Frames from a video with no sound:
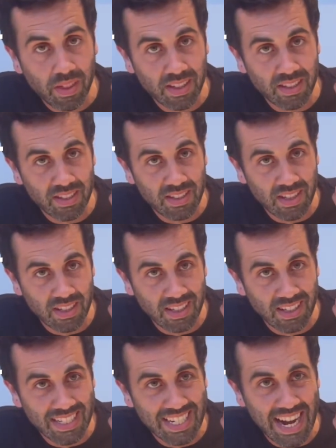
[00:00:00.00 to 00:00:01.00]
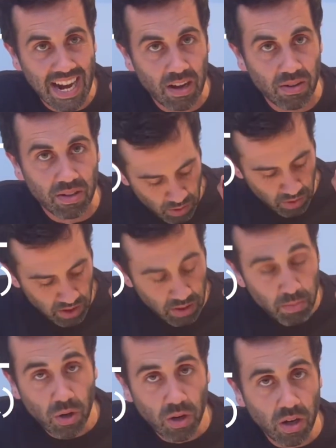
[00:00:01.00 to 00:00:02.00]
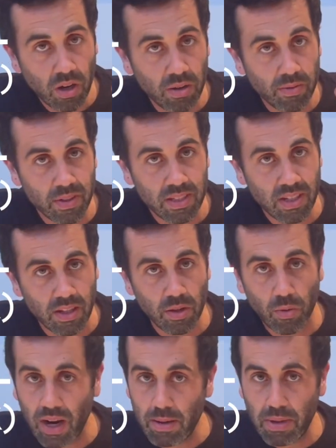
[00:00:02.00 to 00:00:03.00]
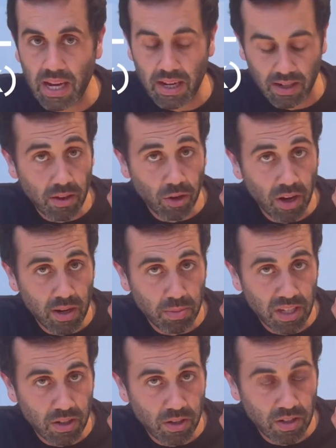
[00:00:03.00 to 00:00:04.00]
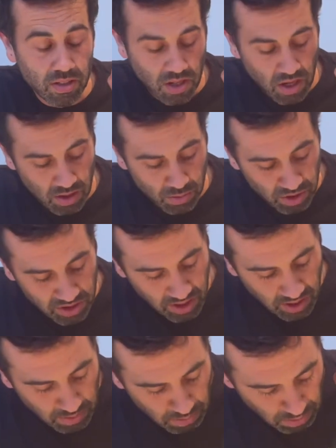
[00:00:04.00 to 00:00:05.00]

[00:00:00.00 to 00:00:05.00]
this is the town within Bordeaux. It's on the right bank. The grape here is 100%